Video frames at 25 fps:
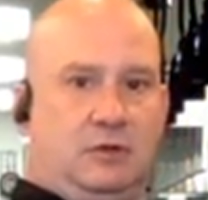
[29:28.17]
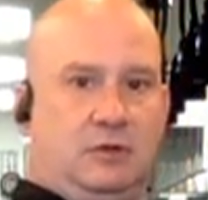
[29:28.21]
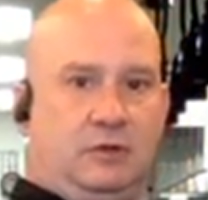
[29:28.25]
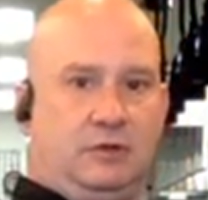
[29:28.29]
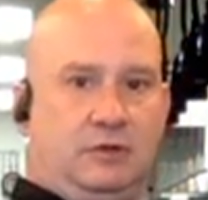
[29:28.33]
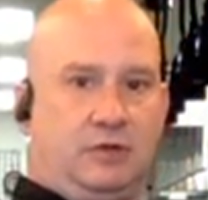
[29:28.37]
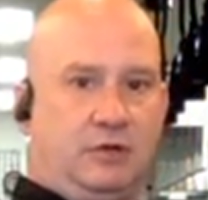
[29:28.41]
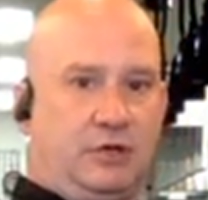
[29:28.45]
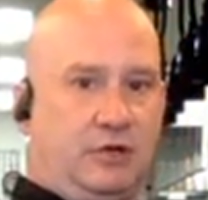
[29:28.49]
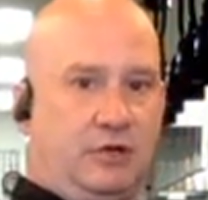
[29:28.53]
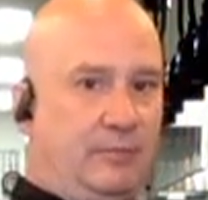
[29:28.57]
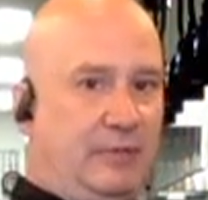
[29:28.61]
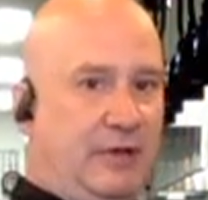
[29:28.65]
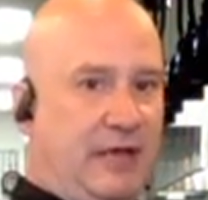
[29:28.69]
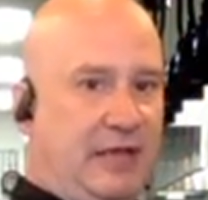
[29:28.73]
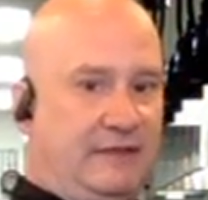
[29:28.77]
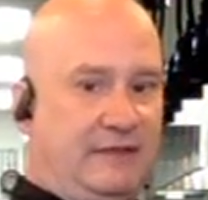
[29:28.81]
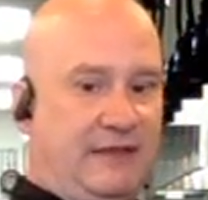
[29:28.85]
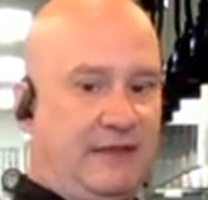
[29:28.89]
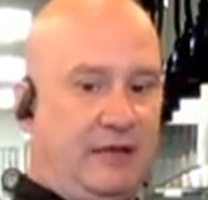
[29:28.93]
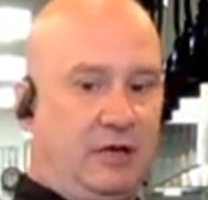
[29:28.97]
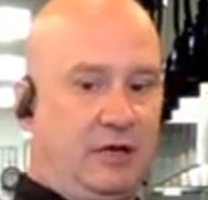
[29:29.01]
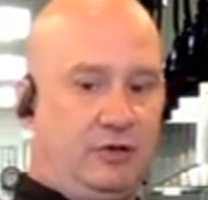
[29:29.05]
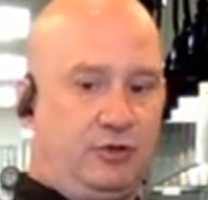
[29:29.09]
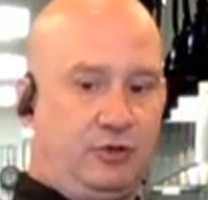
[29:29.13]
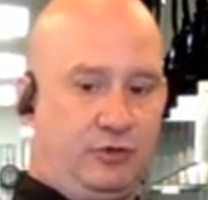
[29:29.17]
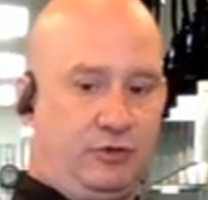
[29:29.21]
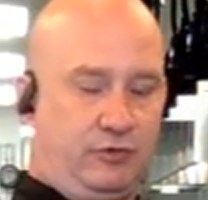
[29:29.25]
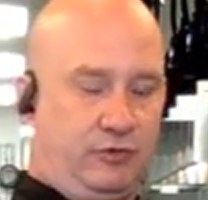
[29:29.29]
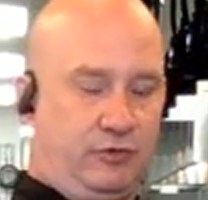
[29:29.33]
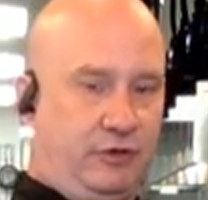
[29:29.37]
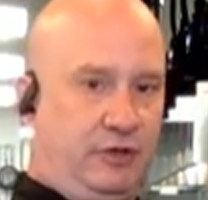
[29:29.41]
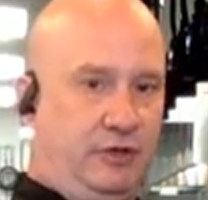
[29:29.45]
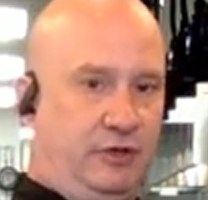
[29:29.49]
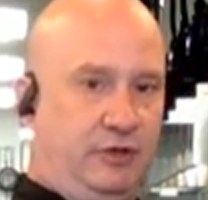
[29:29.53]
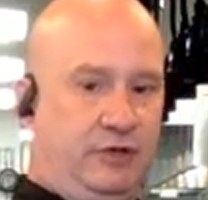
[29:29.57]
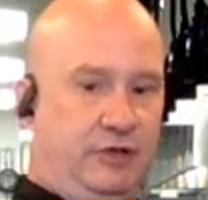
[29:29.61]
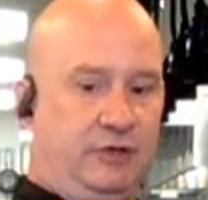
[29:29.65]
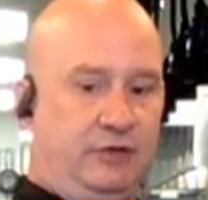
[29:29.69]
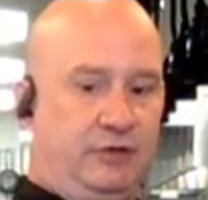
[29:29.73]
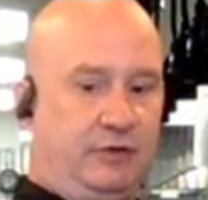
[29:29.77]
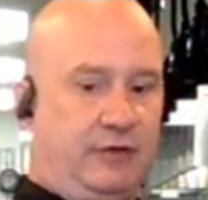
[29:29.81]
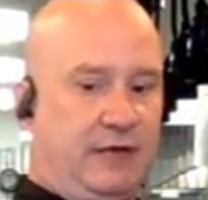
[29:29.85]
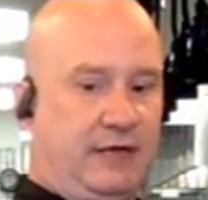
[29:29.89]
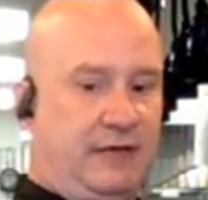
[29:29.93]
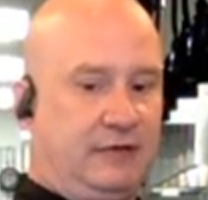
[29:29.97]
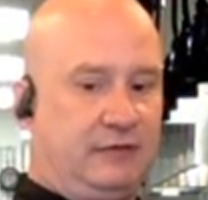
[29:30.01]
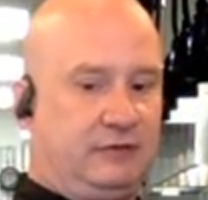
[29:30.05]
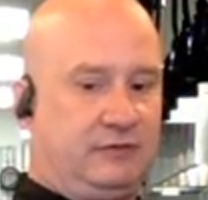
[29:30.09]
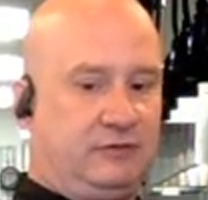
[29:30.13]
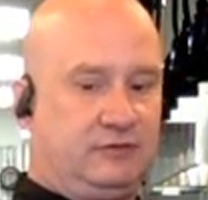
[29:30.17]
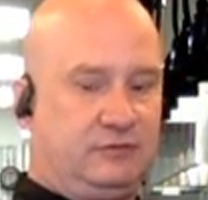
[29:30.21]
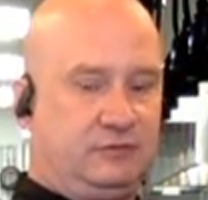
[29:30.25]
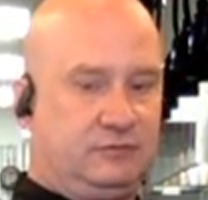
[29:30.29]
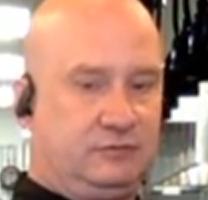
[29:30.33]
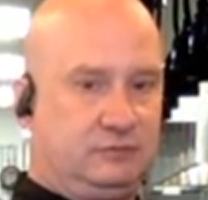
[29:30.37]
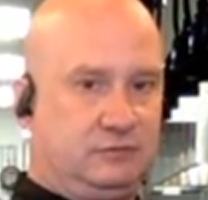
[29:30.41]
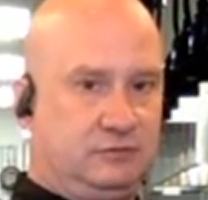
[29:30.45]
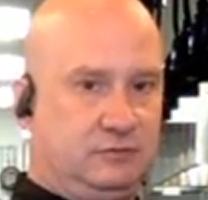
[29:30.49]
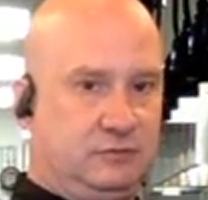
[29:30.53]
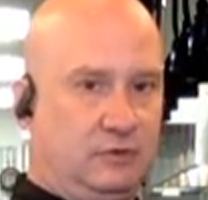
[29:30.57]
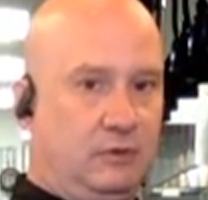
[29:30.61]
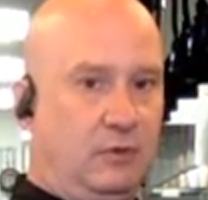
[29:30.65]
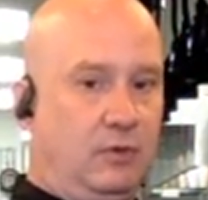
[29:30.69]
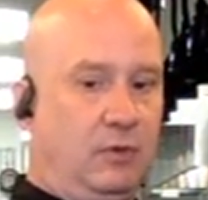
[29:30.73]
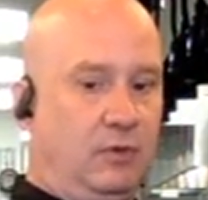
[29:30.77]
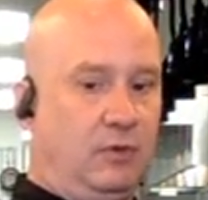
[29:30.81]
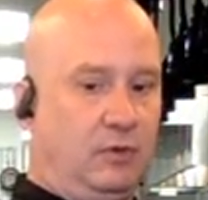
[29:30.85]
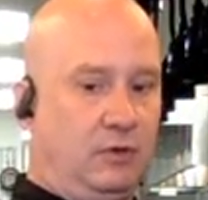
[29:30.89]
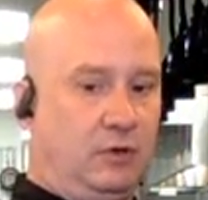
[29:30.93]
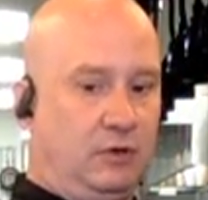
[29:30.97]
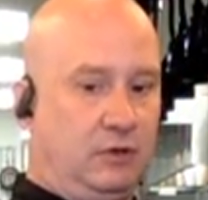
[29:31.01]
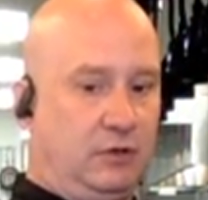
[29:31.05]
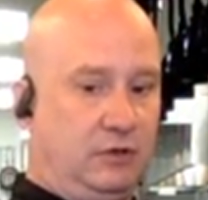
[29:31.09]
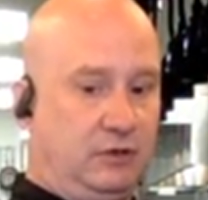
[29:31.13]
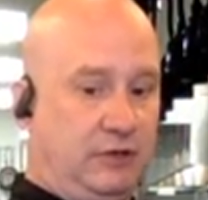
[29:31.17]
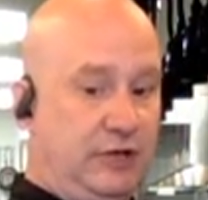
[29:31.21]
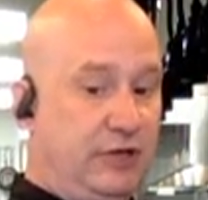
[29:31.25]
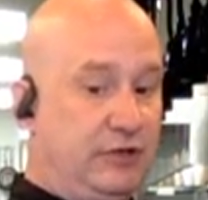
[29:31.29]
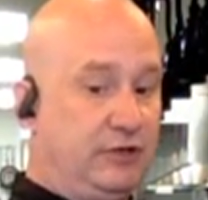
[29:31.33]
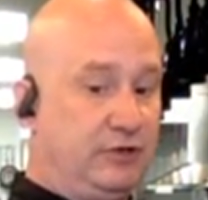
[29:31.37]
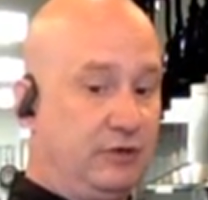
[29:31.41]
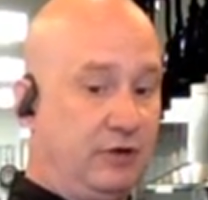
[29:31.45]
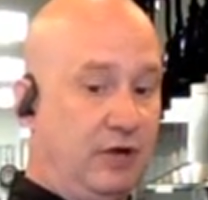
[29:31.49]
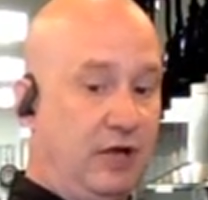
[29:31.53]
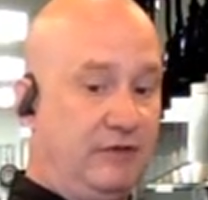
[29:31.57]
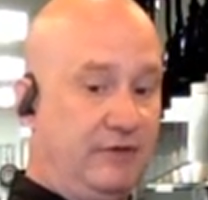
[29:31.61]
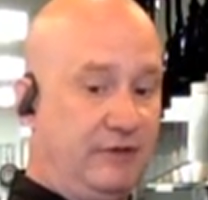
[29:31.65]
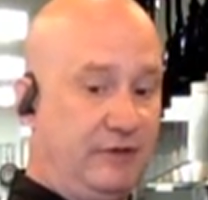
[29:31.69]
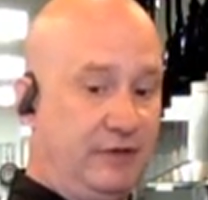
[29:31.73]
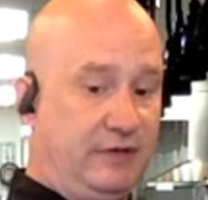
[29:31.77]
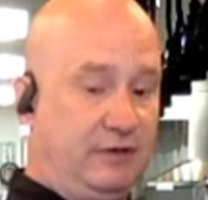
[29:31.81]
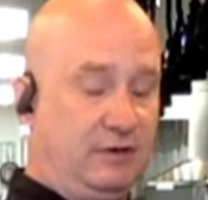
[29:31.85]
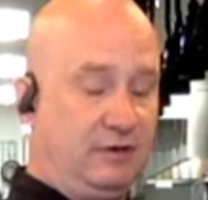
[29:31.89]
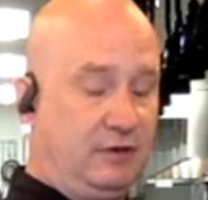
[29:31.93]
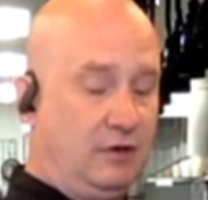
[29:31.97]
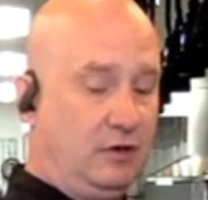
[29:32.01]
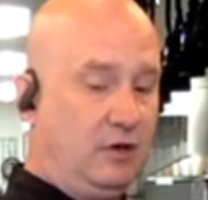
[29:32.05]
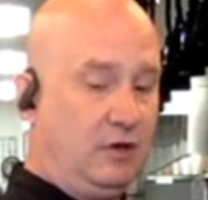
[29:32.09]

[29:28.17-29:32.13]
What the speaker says: you're going to bake that on your grill indirect or in your oven,